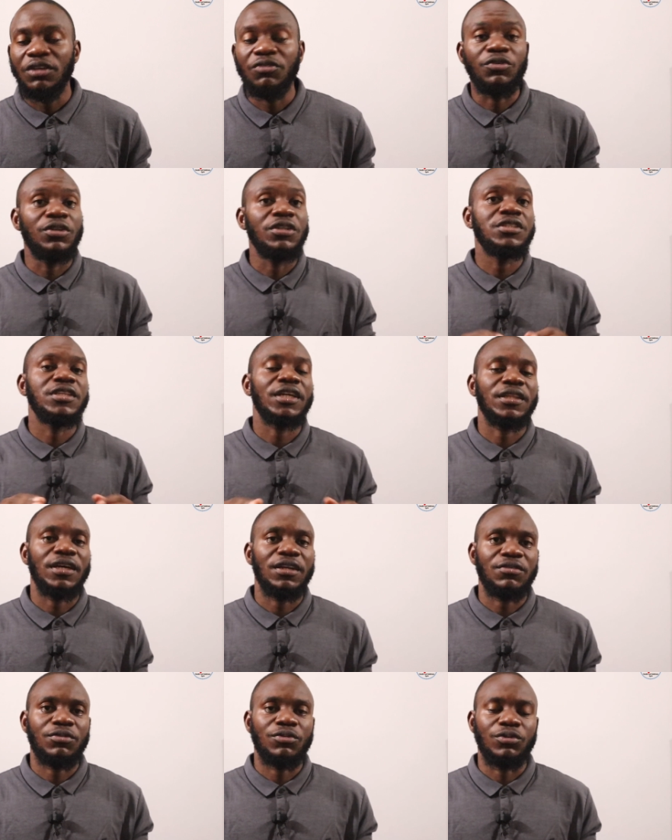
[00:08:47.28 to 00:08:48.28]
if you didn't take
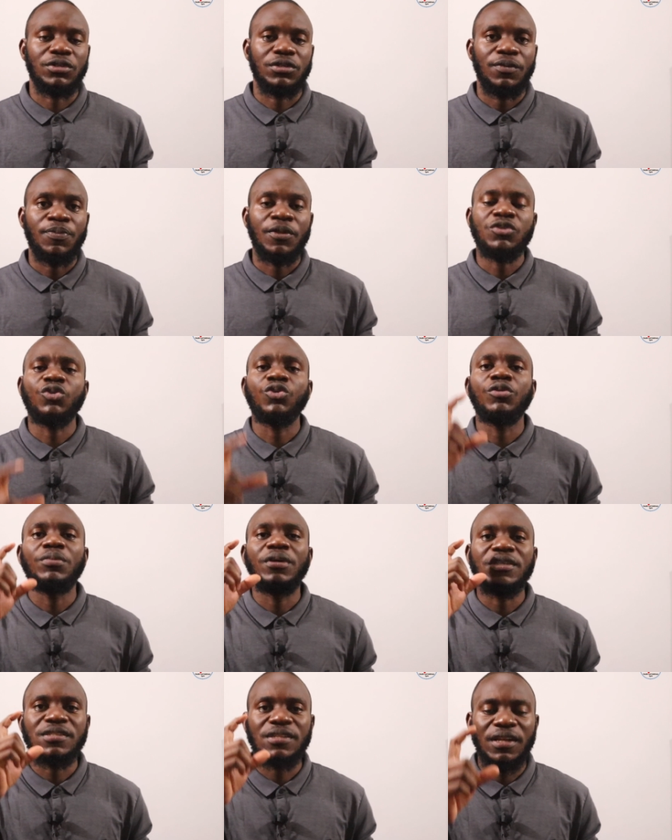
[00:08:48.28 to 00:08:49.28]
that fruit. So you'll
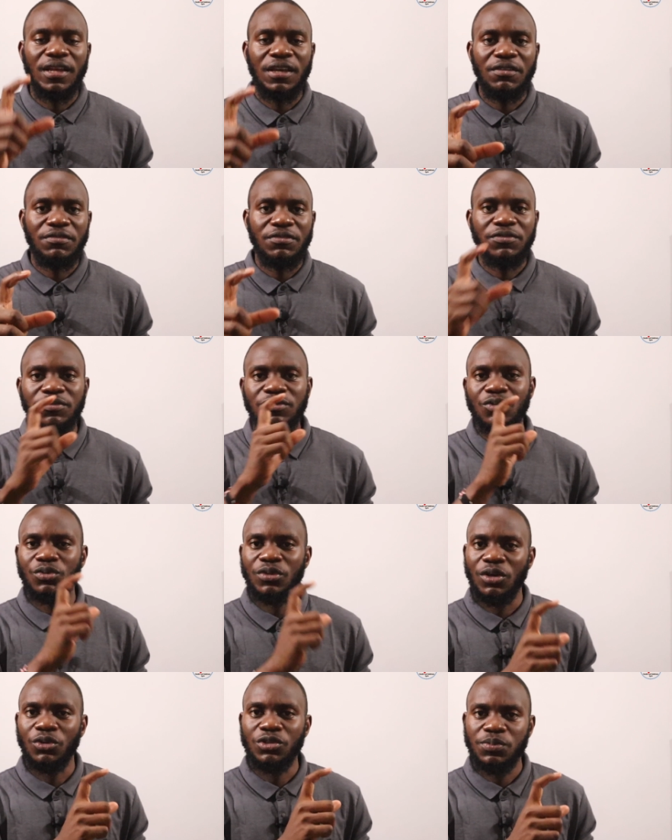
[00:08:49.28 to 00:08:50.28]
be a slave to
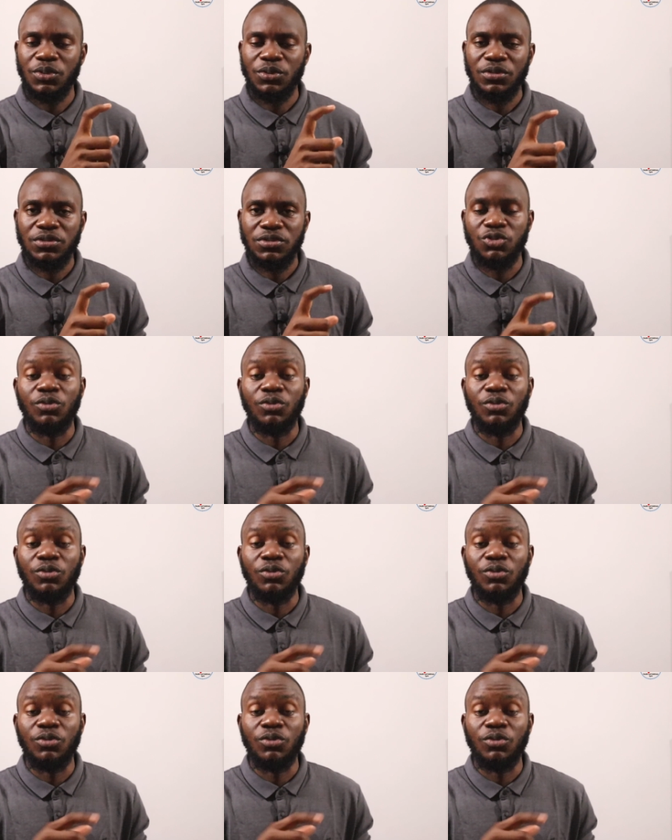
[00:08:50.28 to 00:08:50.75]
the hospitals,